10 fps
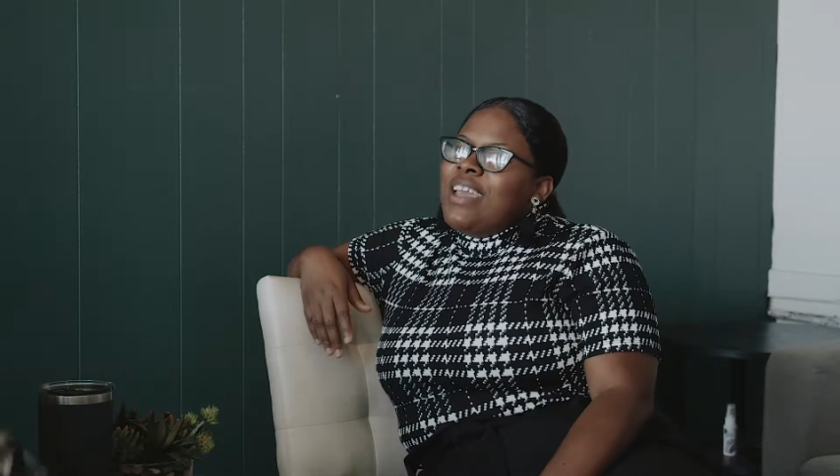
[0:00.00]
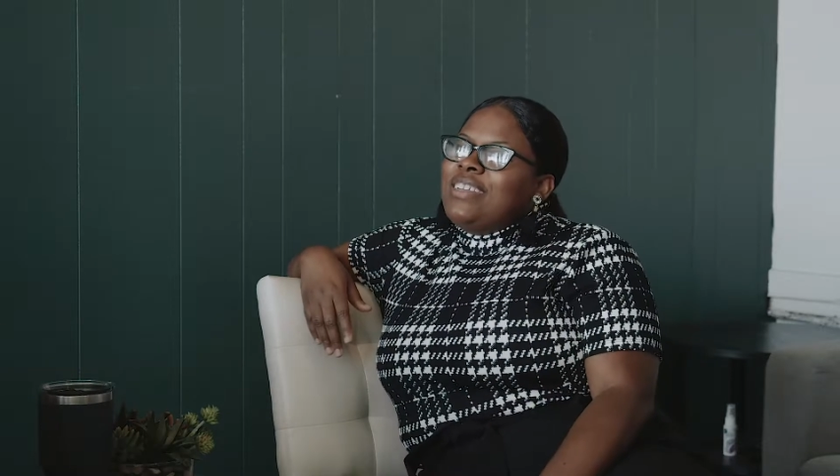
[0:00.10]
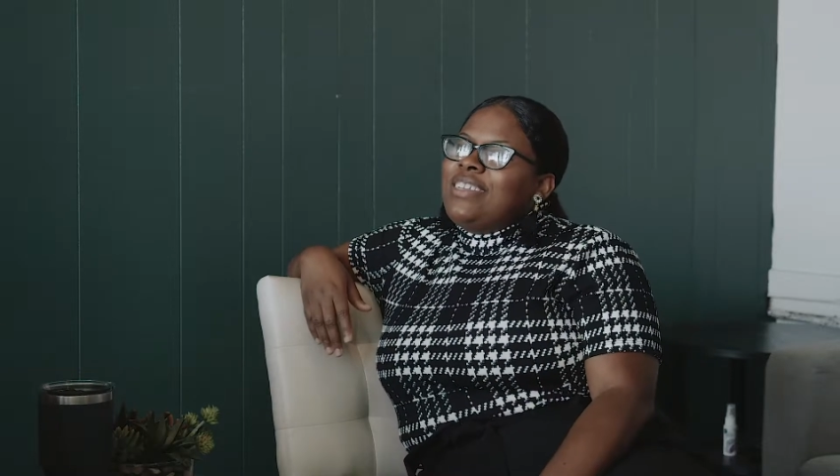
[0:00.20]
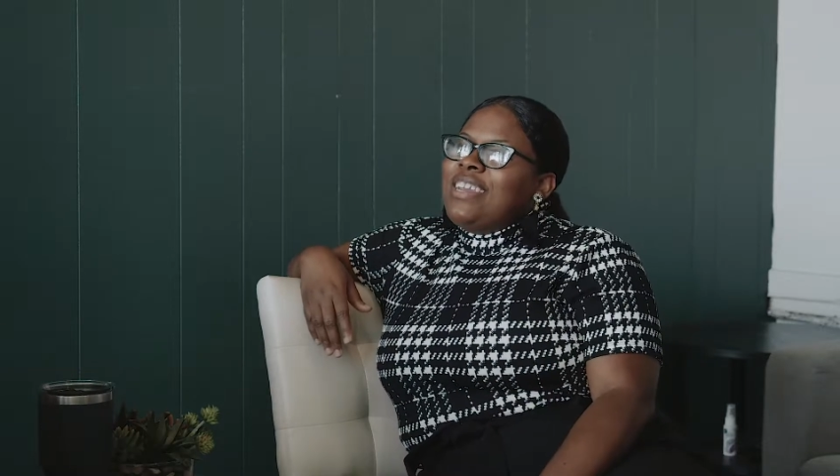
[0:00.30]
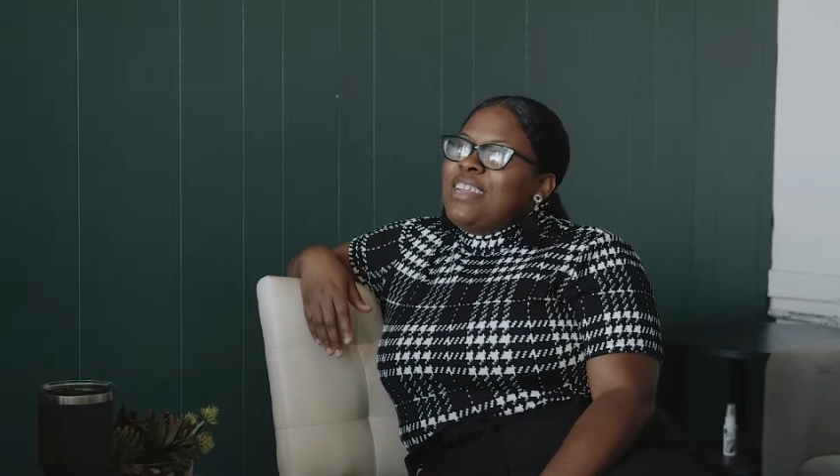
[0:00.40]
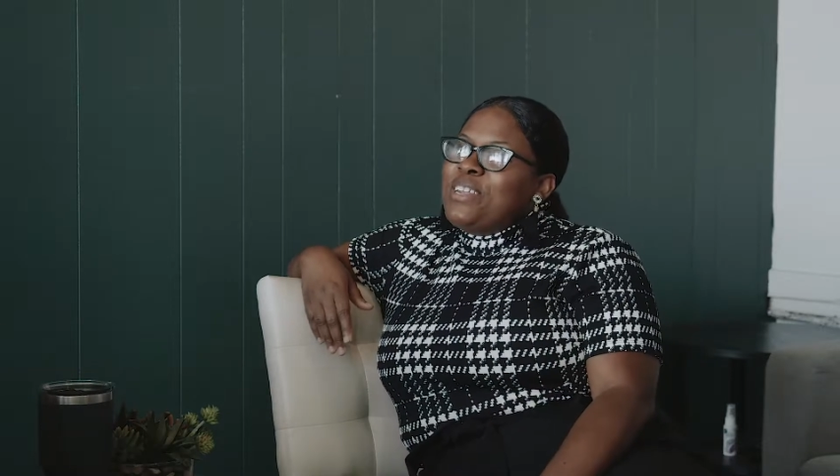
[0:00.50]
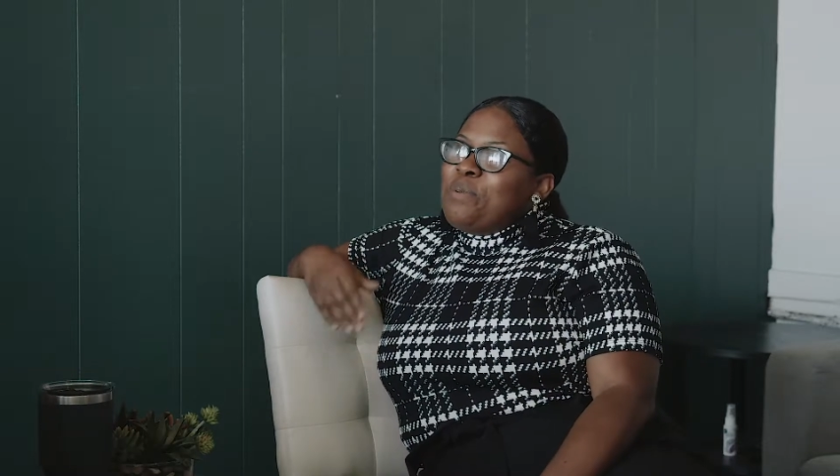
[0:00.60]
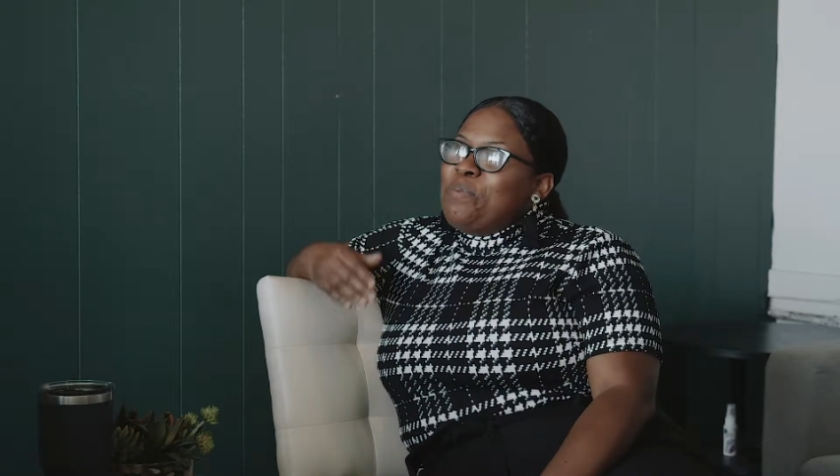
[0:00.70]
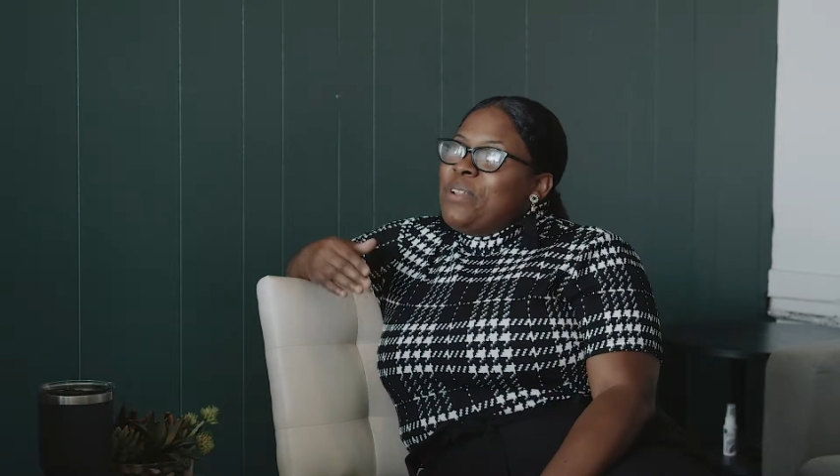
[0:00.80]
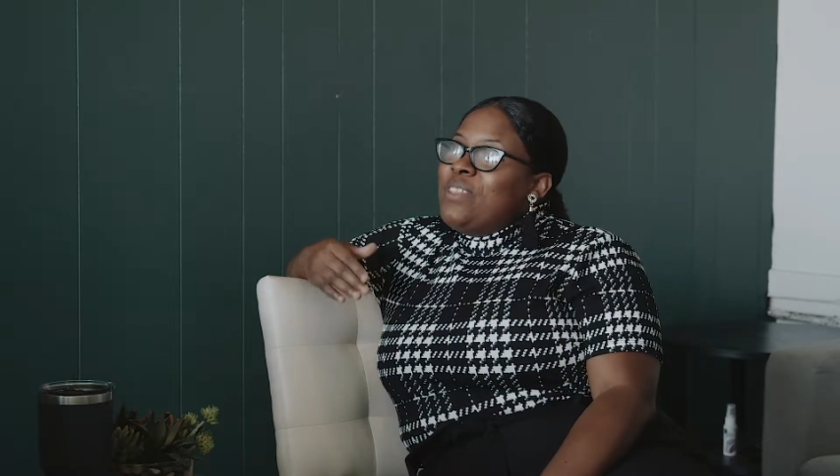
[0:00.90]
she ended
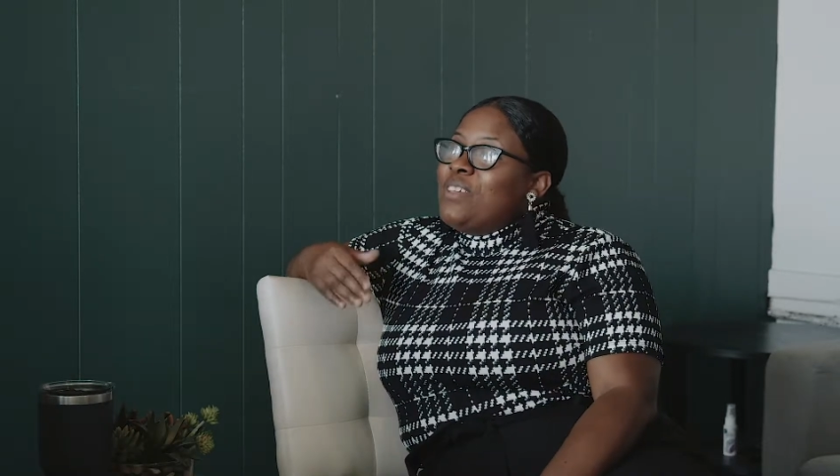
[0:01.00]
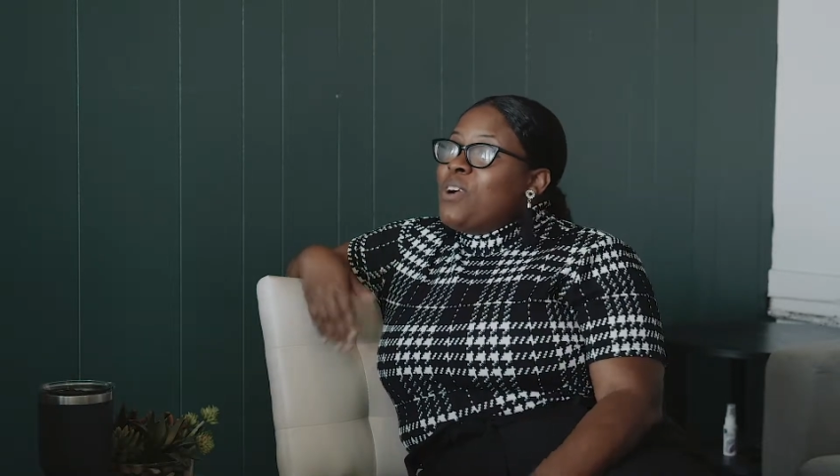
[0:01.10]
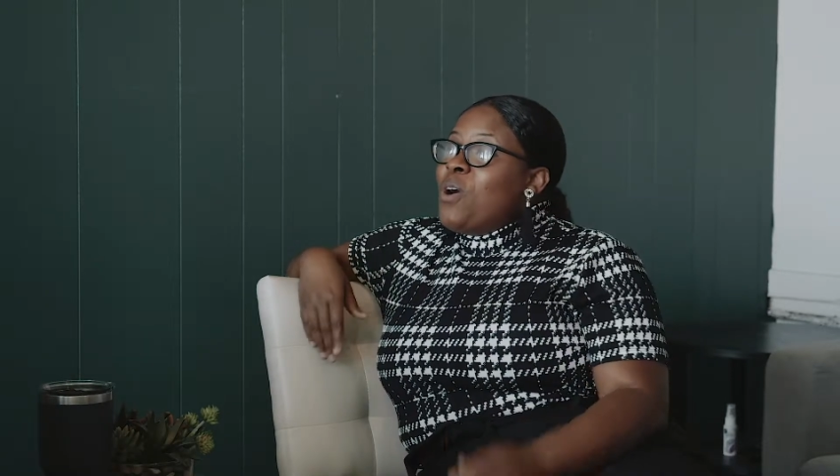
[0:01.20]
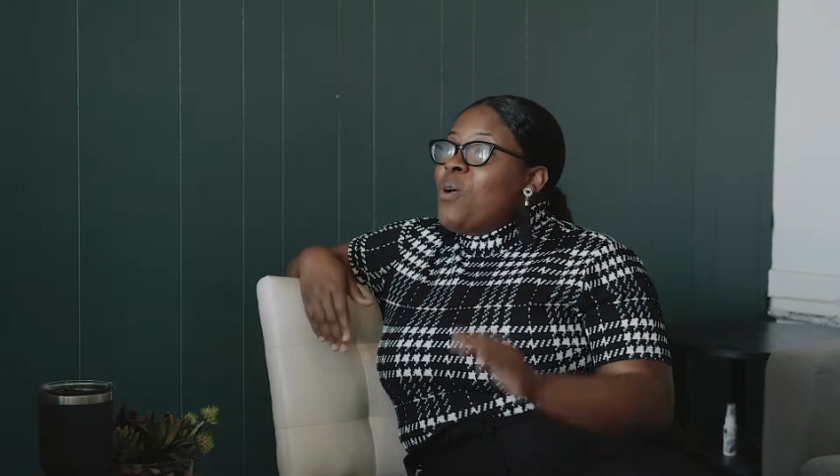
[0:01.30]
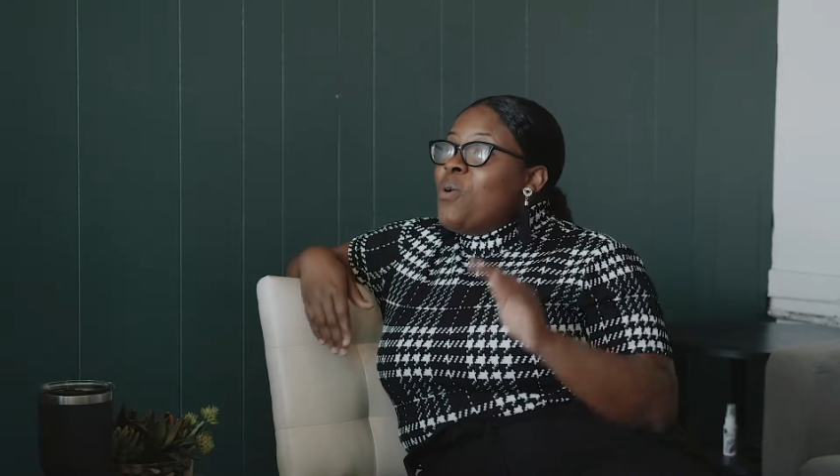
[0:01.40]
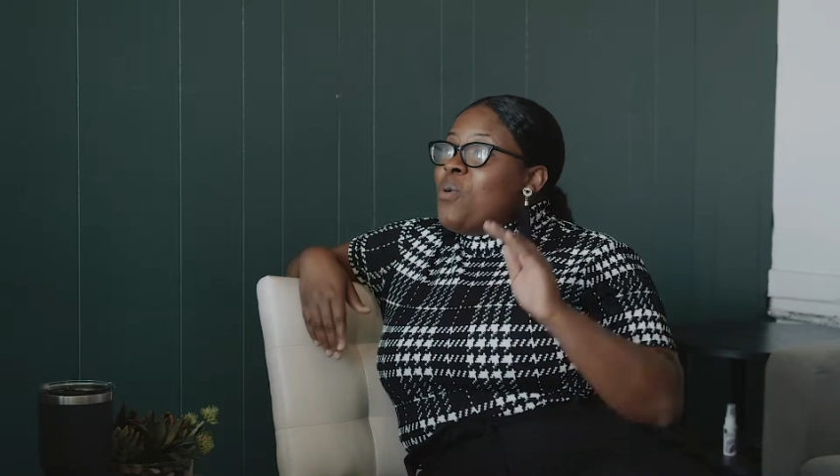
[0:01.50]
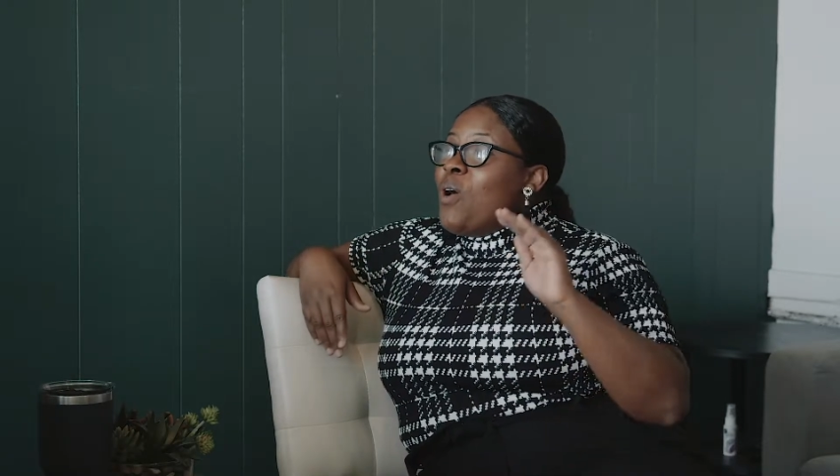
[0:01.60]
up putting the goal